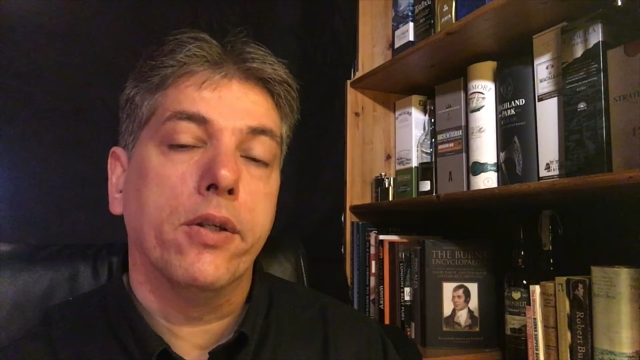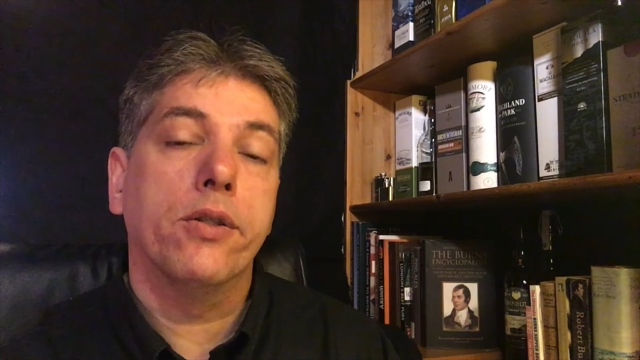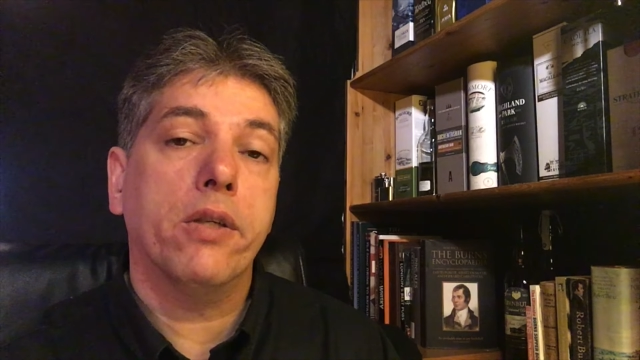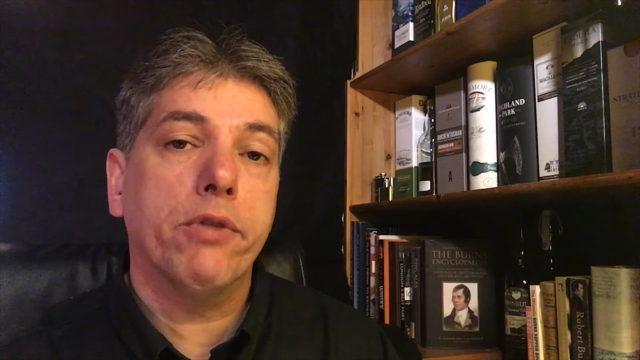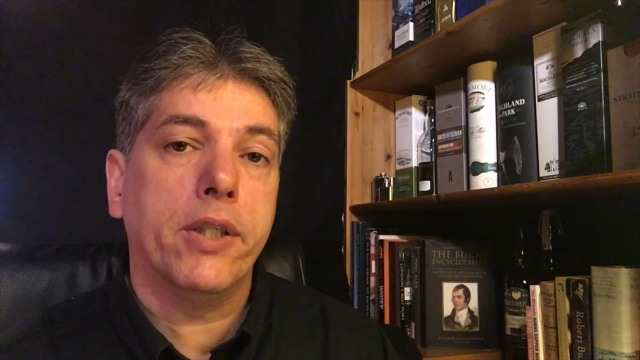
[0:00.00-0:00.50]

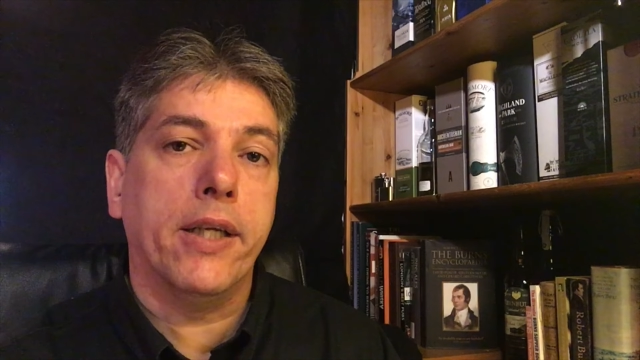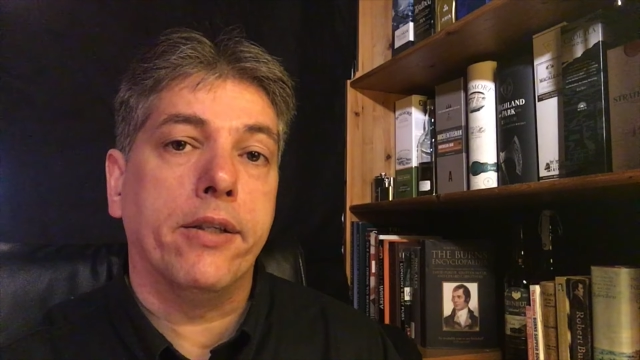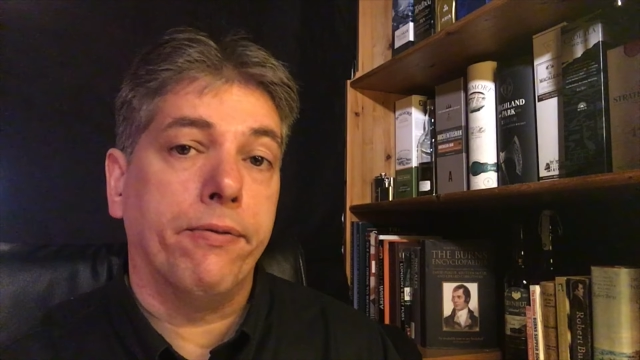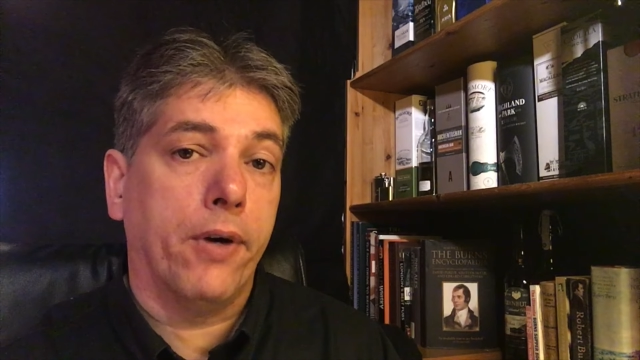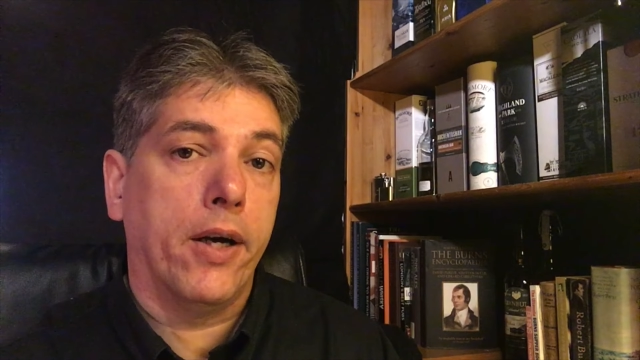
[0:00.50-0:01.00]

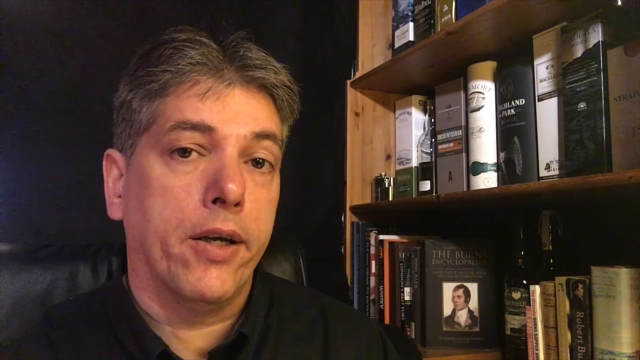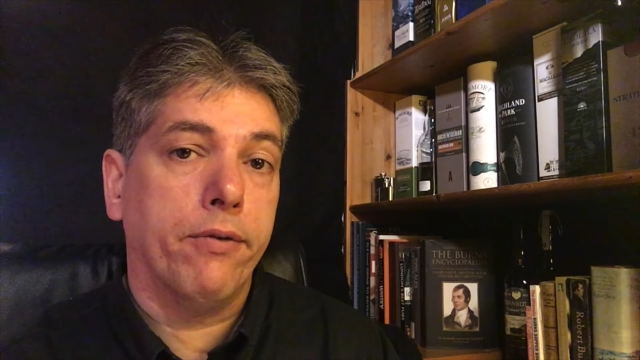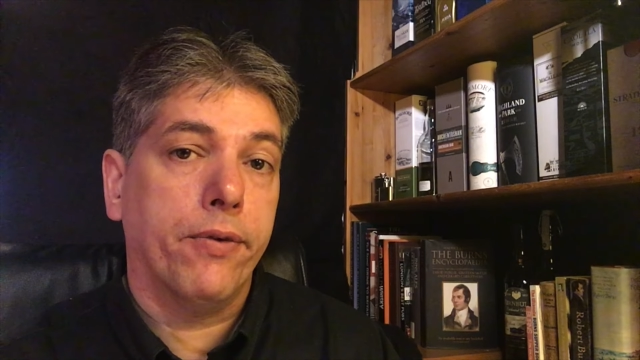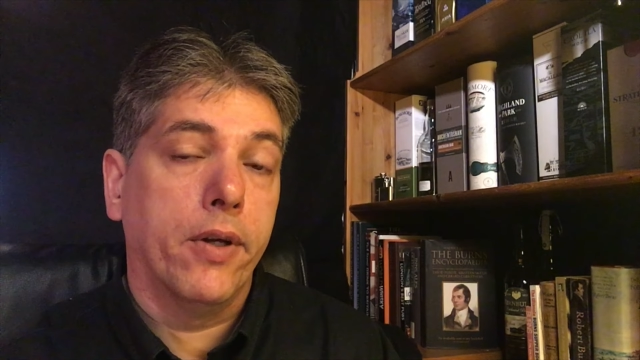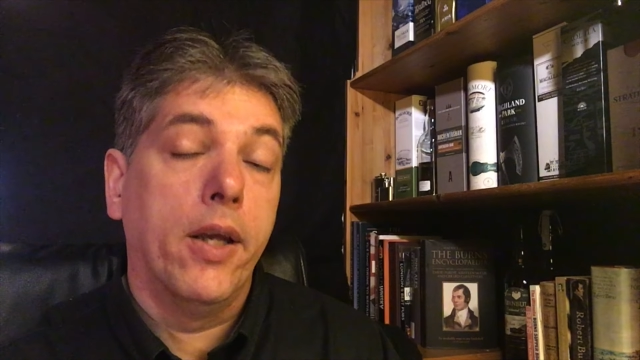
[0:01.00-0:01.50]

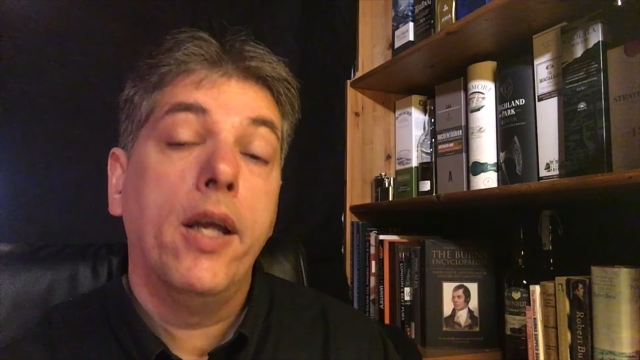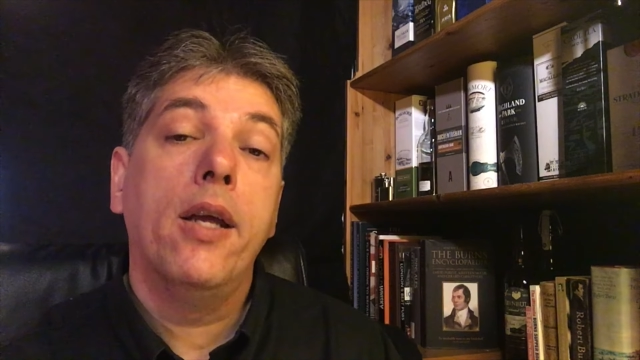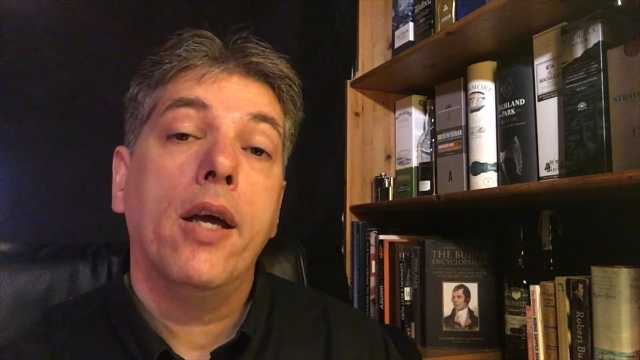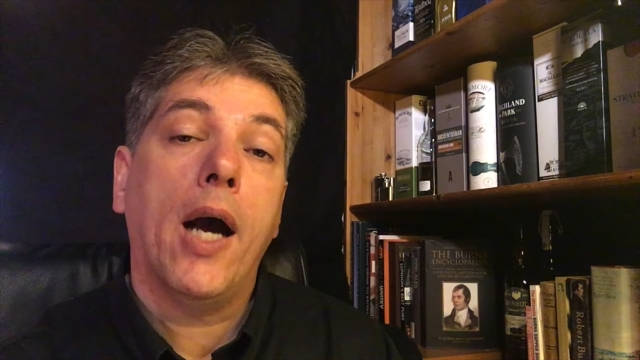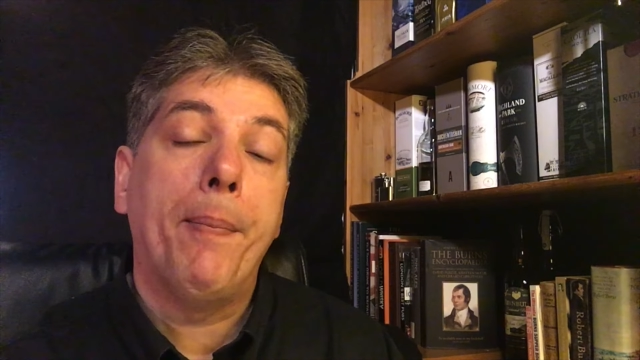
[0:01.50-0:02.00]
1785,
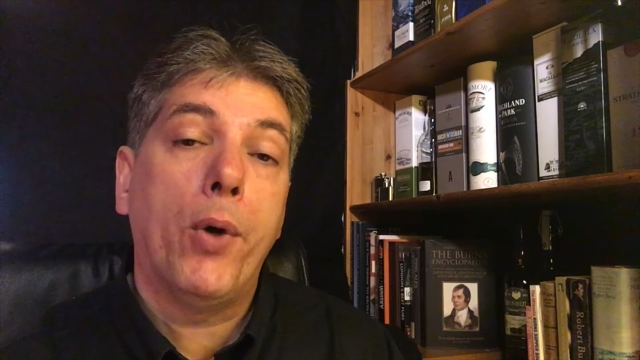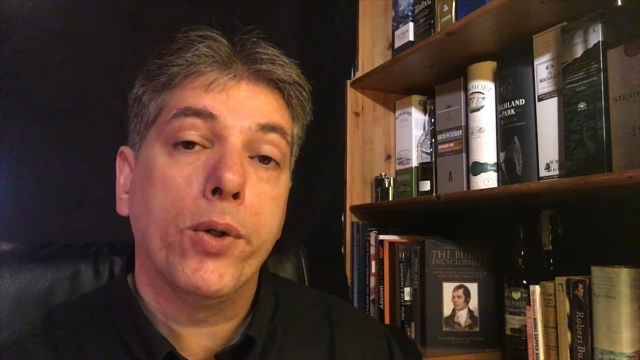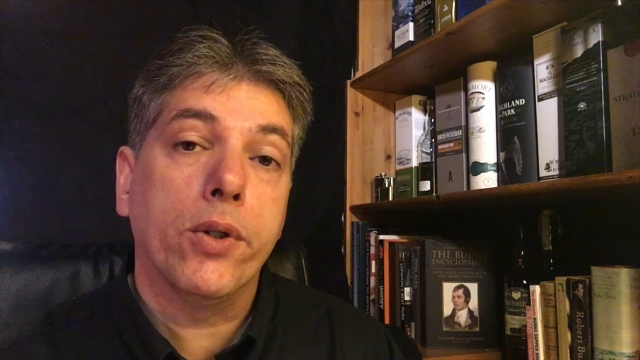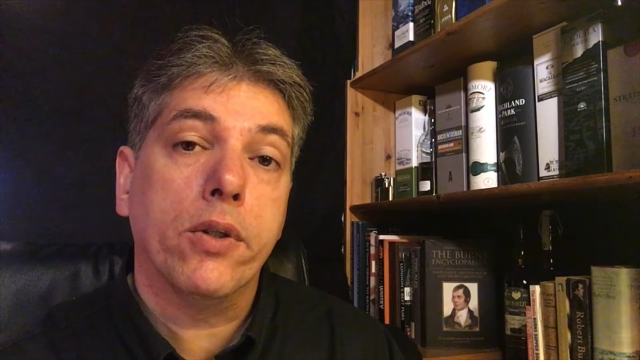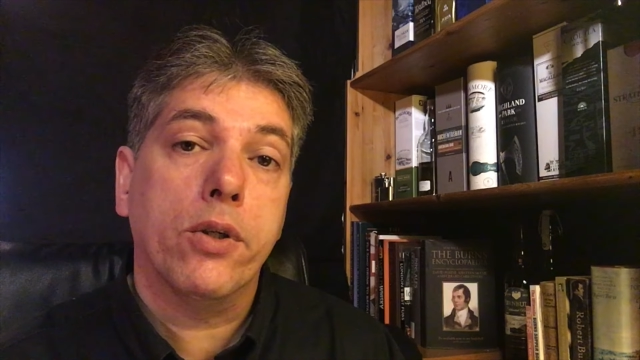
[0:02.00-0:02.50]
a
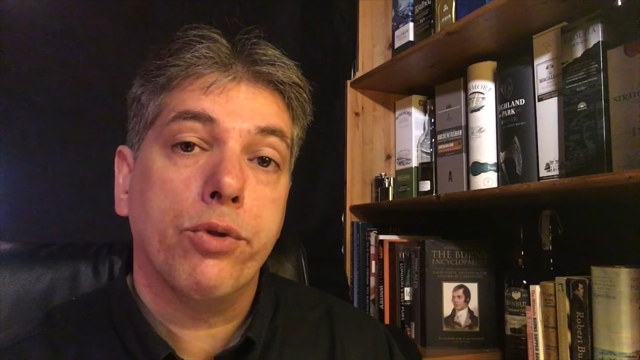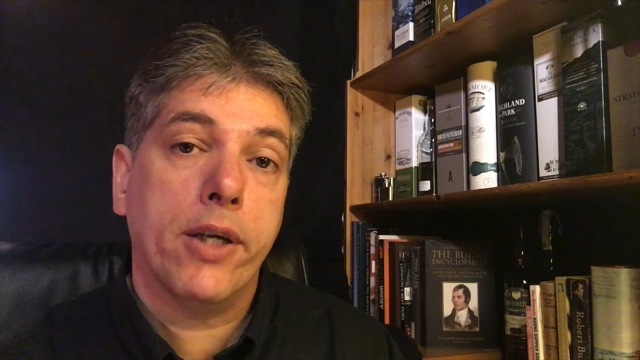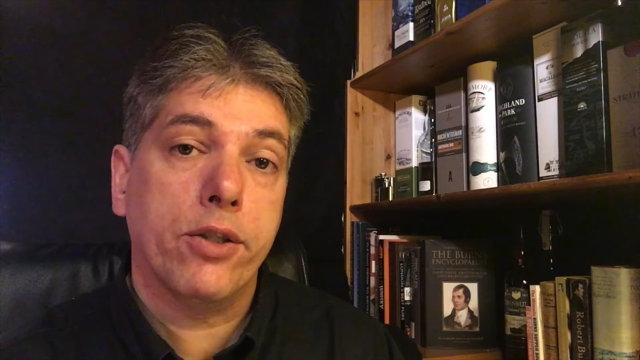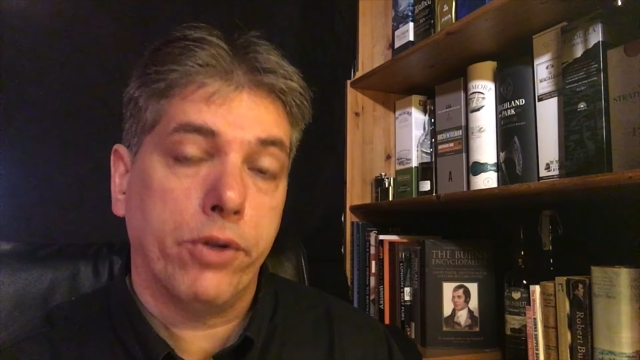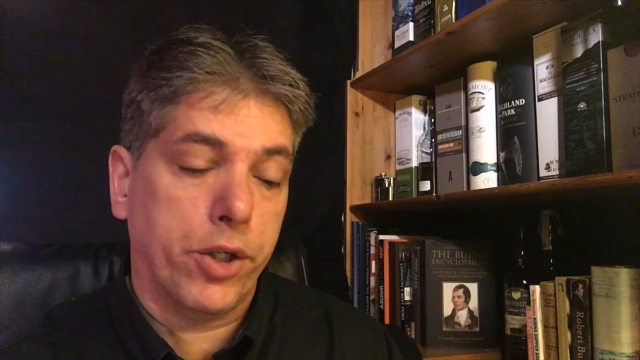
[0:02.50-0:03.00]
modern
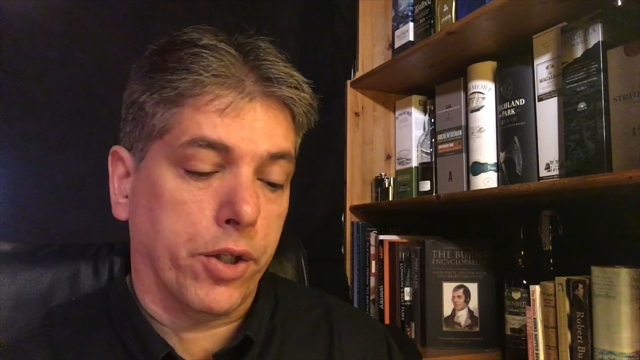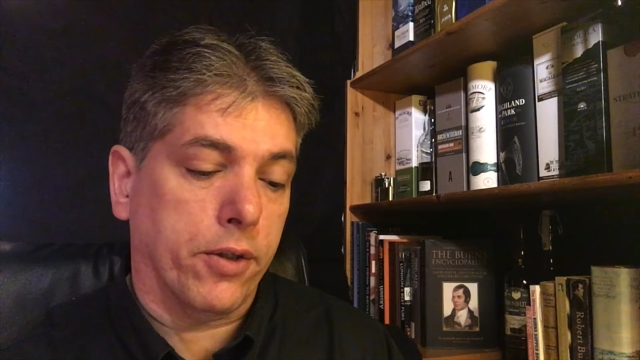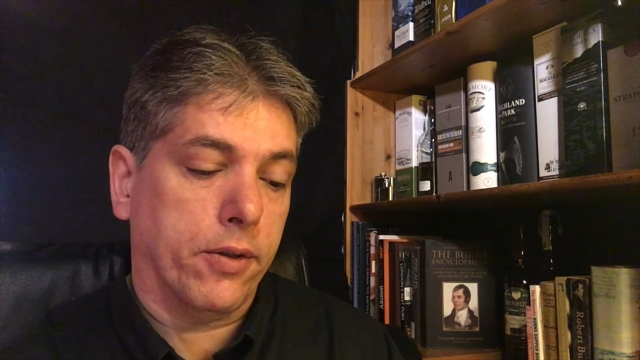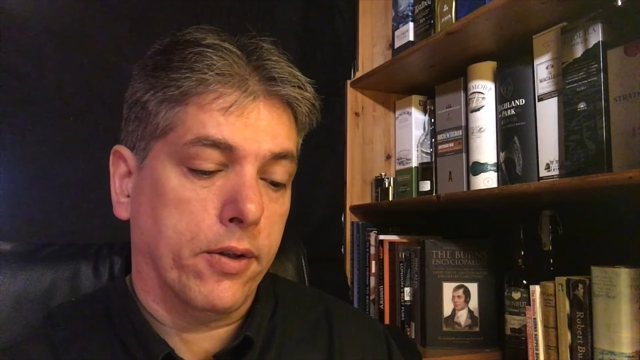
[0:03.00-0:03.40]
translation.